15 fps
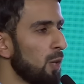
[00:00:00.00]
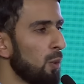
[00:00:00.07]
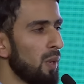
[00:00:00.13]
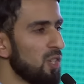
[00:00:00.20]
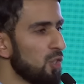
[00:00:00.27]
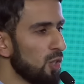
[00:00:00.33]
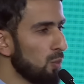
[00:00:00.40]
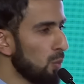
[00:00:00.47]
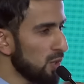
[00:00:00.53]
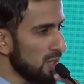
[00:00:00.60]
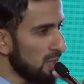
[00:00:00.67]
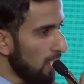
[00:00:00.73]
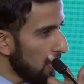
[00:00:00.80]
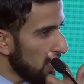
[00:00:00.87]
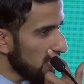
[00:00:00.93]
That question
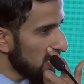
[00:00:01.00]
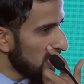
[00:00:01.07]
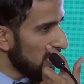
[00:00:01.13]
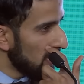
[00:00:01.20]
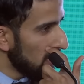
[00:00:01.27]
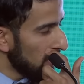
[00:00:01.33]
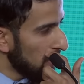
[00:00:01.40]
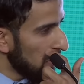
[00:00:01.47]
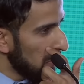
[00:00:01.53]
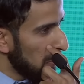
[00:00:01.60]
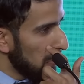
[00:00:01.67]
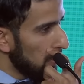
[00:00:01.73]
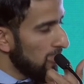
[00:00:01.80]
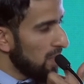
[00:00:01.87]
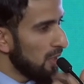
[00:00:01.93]
wasn't asking,
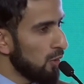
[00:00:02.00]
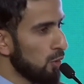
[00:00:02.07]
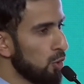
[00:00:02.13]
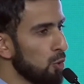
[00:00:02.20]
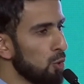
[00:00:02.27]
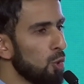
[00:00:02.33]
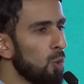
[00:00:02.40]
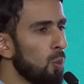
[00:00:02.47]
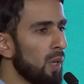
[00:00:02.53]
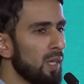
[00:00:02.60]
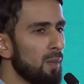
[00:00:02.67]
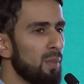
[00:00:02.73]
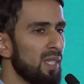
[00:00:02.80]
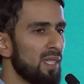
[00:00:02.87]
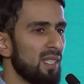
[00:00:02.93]
do you
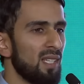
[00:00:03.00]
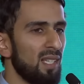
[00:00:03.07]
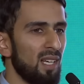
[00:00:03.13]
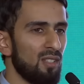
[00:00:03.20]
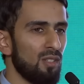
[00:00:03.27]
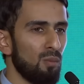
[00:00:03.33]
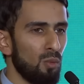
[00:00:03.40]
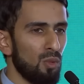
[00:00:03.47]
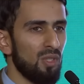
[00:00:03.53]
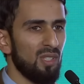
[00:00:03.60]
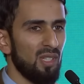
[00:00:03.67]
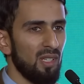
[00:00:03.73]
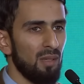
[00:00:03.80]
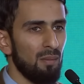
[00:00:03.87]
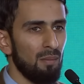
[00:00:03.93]
want to be seen as a
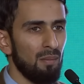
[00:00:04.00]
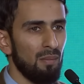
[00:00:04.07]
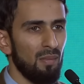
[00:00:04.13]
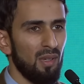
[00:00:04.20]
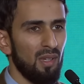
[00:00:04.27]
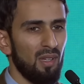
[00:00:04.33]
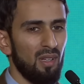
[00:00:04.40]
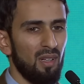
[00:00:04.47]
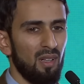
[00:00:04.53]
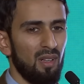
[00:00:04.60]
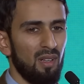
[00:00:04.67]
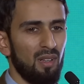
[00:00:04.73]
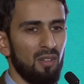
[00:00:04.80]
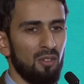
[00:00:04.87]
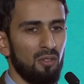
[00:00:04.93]
Muslim
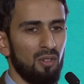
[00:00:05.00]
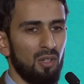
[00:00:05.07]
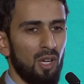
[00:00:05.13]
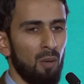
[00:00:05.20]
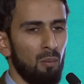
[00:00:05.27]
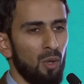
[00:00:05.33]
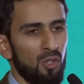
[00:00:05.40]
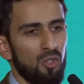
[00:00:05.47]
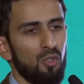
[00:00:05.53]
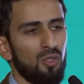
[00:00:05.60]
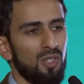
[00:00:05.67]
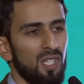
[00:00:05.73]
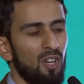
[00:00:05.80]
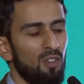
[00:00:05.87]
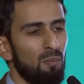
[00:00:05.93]
amongst
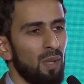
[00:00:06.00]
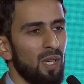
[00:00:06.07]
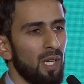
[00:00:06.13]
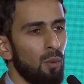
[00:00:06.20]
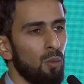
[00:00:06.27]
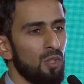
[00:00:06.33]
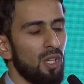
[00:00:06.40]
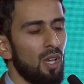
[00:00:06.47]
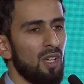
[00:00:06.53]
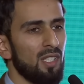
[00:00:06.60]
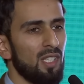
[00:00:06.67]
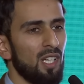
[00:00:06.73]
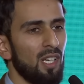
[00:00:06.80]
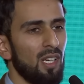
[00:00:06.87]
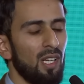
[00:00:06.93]
yourself? But it was
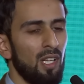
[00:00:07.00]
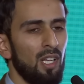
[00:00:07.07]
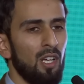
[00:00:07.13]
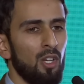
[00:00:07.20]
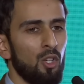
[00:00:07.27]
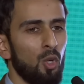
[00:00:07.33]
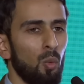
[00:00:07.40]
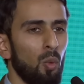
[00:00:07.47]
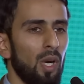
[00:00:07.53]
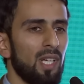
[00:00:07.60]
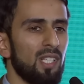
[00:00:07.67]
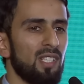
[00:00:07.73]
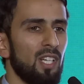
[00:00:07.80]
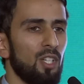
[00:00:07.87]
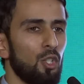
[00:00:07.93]
asking, to
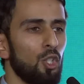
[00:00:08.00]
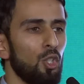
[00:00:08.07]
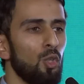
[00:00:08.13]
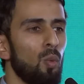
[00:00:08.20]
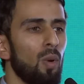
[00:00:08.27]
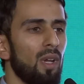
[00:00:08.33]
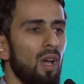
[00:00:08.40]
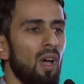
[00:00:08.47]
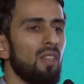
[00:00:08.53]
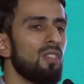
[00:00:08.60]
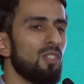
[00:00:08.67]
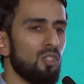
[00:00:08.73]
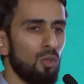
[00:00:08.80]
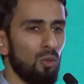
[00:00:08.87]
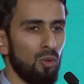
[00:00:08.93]
what extent do you want
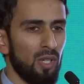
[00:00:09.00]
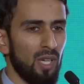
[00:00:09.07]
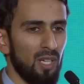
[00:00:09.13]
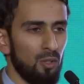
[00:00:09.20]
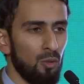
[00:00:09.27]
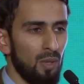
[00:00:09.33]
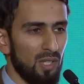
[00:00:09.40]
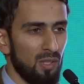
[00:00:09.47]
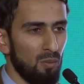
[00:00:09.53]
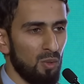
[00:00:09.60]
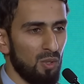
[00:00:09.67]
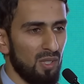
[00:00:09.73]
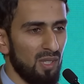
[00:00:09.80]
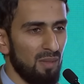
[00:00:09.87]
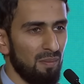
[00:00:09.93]
others to look at you as a
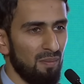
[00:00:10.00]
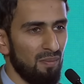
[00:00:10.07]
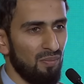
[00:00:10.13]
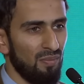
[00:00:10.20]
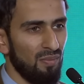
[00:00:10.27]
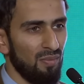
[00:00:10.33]
Muslim?